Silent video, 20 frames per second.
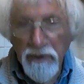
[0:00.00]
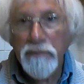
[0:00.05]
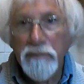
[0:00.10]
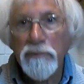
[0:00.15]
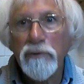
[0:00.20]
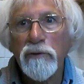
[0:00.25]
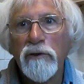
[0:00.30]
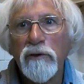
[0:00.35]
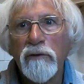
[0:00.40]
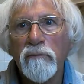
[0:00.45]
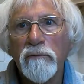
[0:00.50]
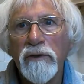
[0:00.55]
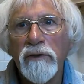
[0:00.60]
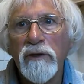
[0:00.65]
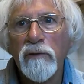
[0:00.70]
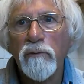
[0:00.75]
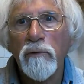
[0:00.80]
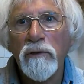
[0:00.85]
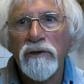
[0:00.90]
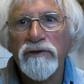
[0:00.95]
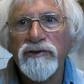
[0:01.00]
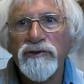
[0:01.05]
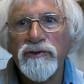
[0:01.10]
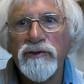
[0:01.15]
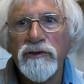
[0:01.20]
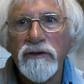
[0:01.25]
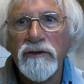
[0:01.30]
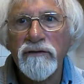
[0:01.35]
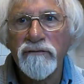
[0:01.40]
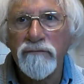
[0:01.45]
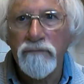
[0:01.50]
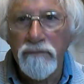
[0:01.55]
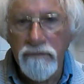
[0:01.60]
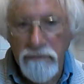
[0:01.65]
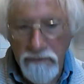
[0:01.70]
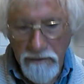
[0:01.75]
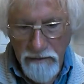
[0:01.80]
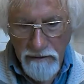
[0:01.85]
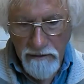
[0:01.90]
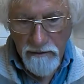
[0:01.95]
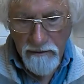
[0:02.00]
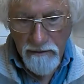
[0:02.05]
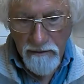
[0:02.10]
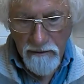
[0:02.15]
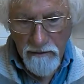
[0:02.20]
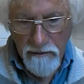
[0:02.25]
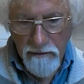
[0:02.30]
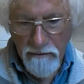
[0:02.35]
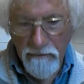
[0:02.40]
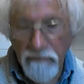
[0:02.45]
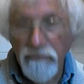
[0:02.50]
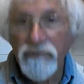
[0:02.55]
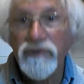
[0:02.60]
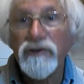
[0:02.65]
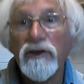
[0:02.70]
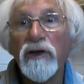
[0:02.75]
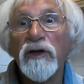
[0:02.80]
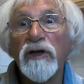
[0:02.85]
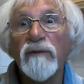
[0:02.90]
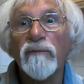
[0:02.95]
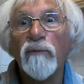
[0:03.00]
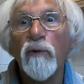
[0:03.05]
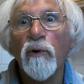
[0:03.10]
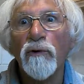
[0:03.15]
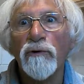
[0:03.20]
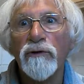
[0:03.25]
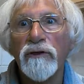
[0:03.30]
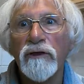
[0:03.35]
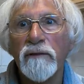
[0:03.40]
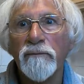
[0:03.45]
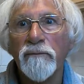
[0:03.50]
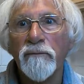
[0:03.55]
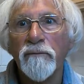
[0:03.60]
a poem by Wallace on Sunday morning.